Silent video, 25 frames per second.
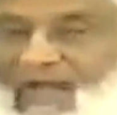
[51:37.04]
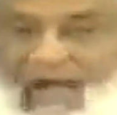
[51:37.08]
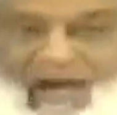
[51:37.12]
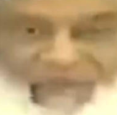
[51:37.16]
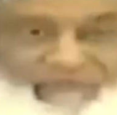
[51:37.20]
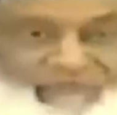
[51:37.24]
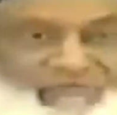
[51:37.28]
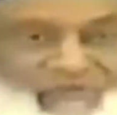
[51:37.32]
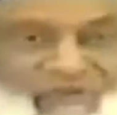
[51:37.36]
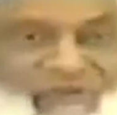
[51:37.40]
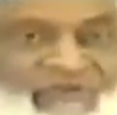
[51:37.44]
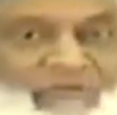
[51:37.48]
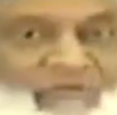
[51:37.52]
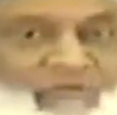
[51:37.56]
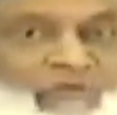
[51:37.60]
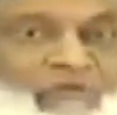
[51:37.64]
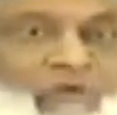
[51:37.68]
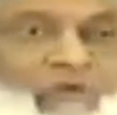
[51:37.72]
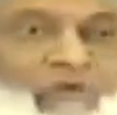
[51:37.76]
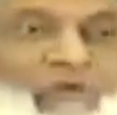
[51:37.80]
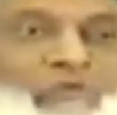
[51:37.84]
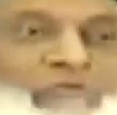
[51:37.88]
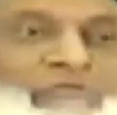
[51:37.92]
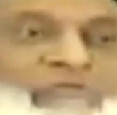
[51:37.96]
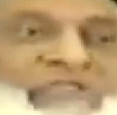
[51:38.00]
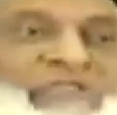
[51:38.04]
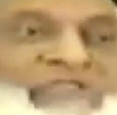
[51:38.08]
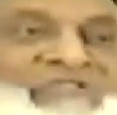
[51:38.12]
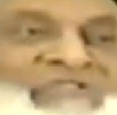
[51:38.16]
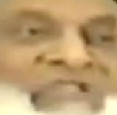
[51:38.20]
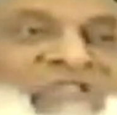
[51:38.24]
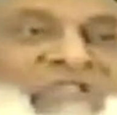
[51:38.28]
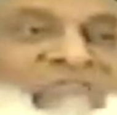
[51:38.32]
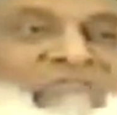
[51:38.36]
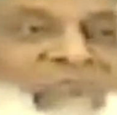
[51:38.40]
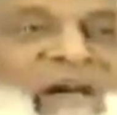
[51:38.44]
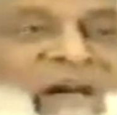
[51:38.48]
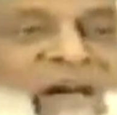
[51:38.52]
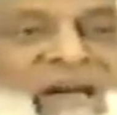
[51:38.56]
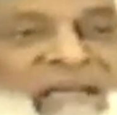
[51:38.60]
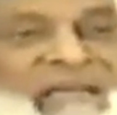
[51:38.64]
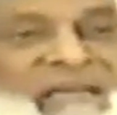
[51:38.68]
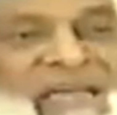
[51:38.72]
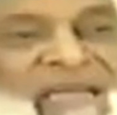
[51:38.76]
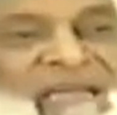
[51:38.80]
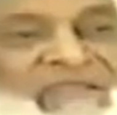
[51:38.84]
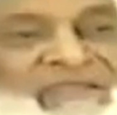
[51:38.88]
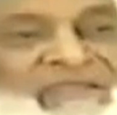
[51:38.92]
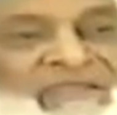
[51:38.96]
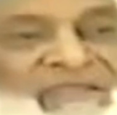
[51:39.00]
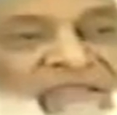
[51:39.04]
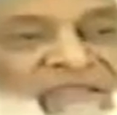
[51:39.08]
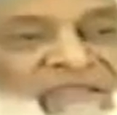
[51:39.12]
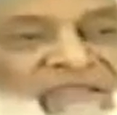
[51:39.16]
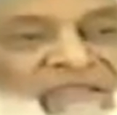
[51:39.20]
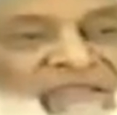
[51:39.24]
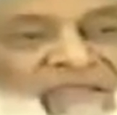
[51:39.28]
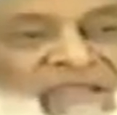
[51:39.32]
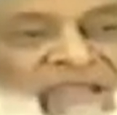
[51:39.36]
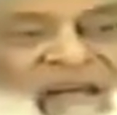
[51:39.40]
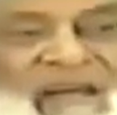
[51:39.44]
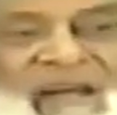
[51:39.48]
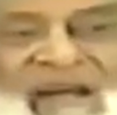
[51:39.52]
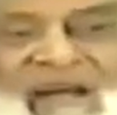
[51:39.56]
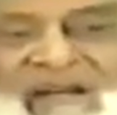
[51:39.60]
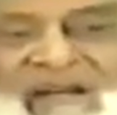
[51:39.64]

After, this Iman entered the